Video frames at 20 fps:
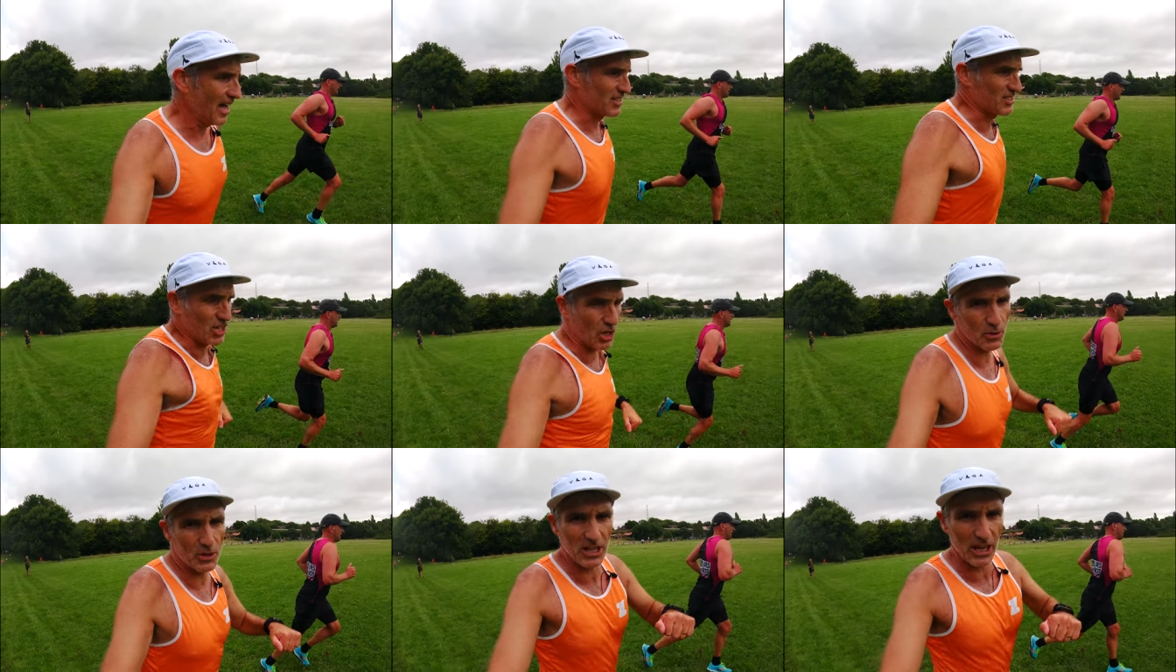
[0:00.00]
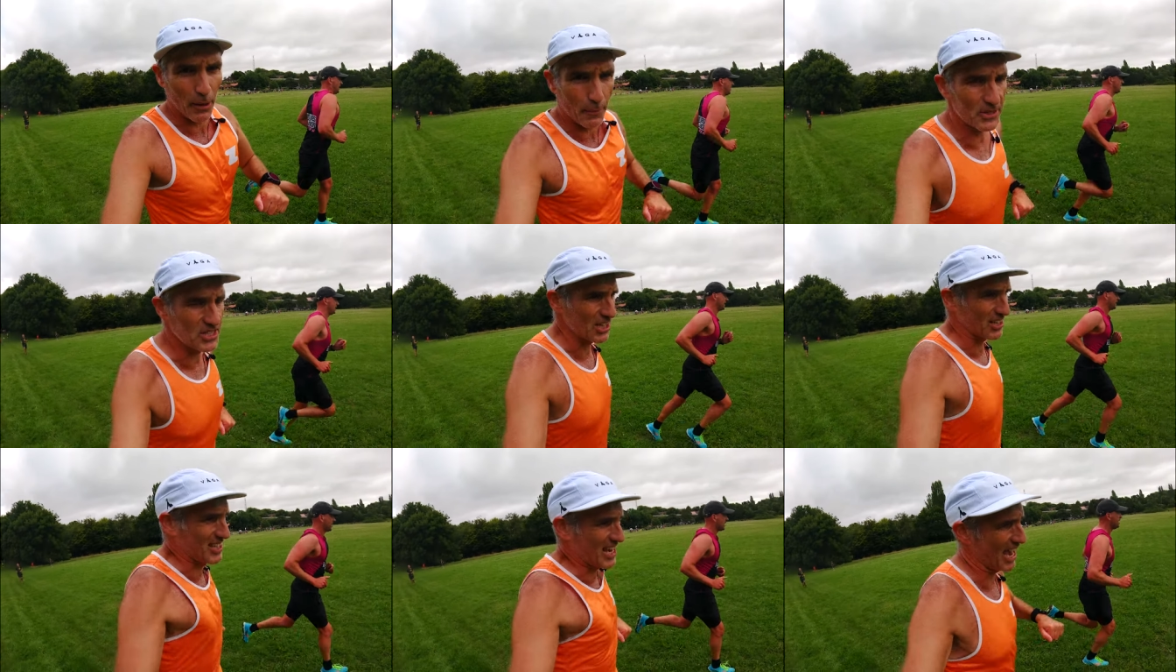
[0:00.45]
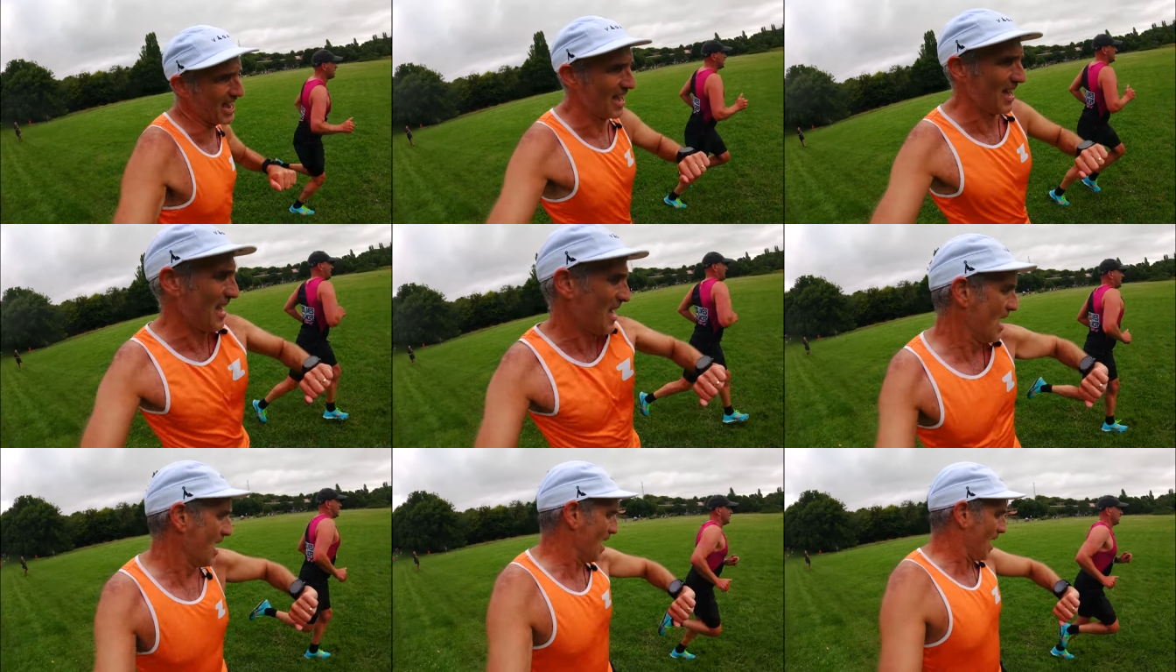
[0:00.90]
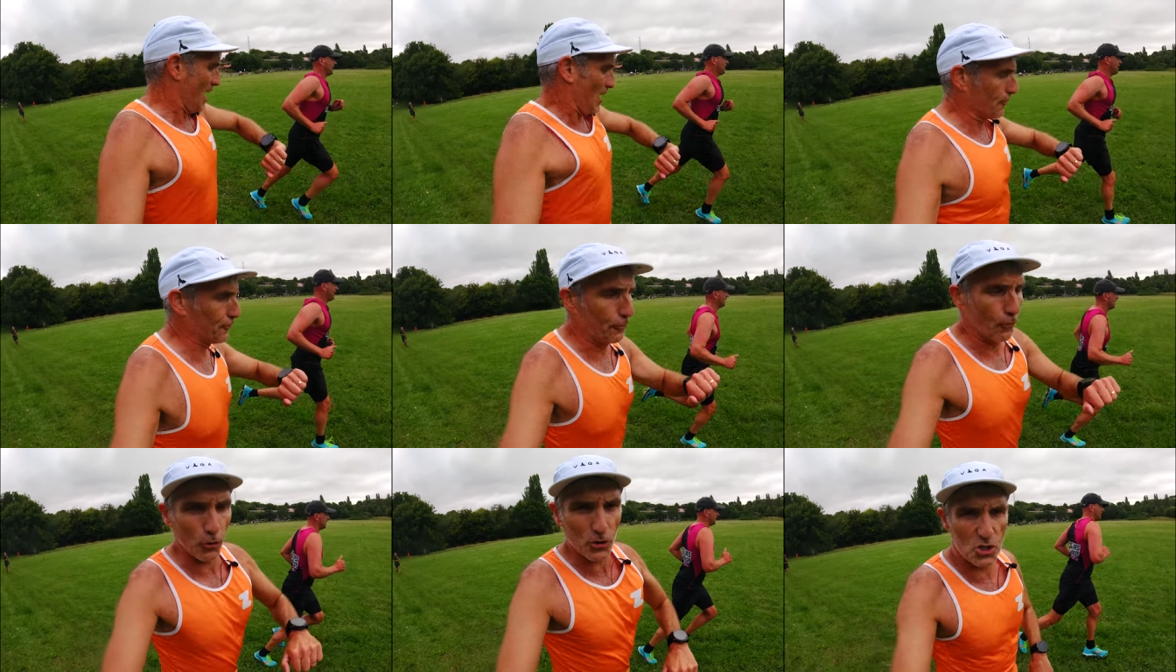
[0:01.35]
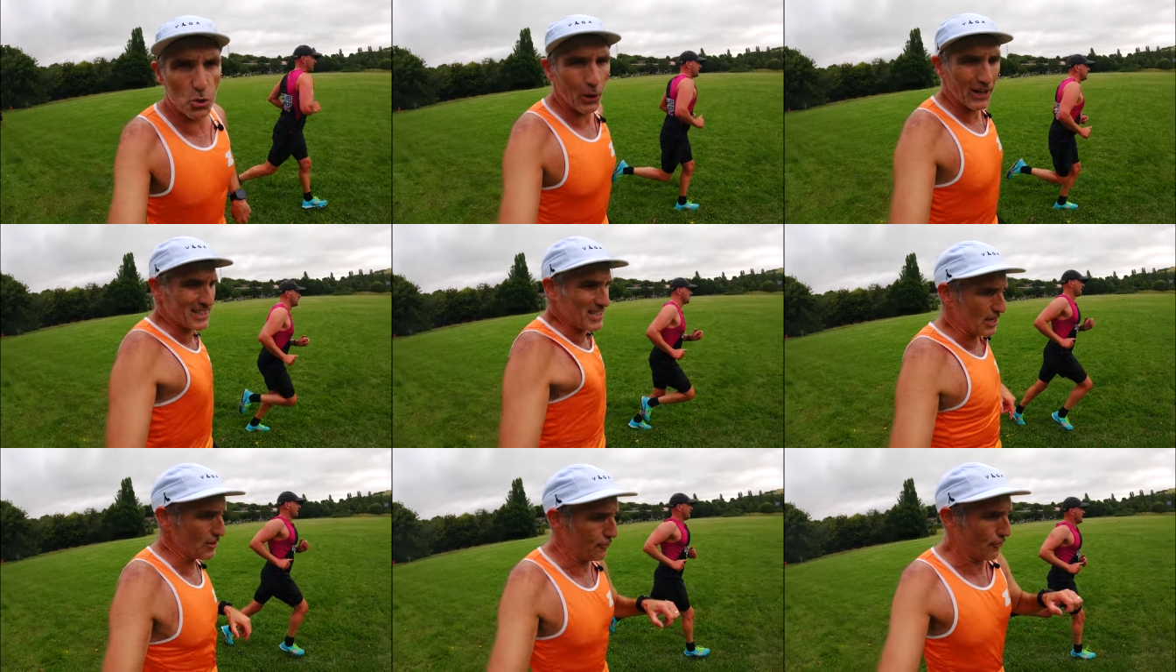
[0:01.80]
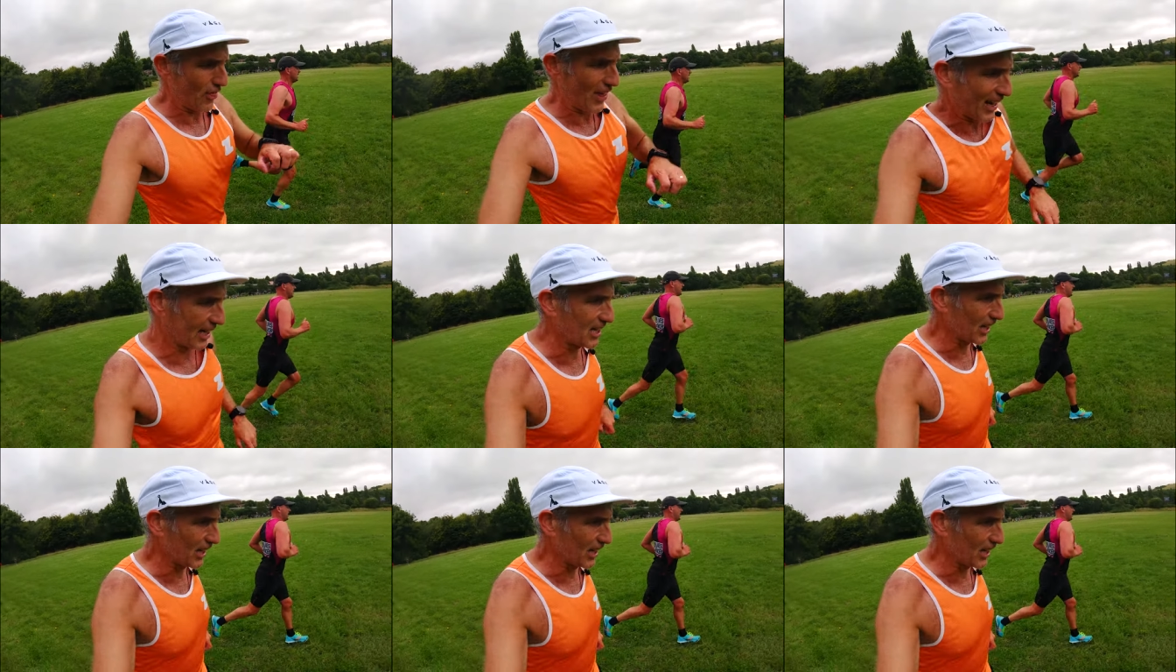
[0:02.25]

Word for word: Two kilometres, 420 for that